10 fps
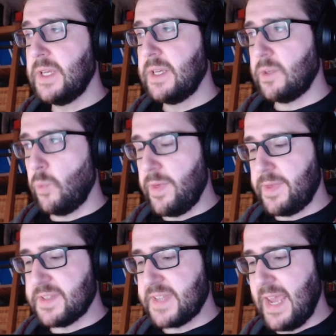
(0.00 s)
the width
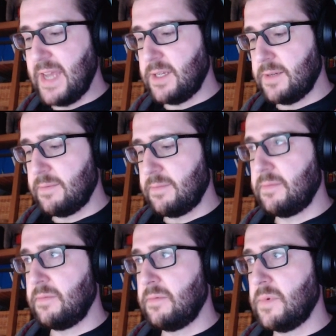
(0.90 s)
is 8,
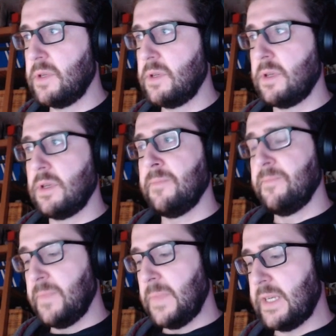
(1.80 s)

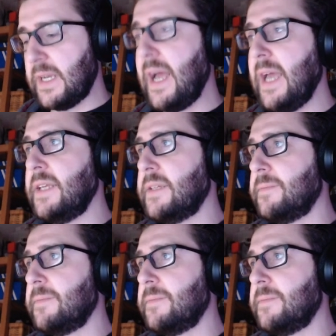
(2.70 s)
and the height.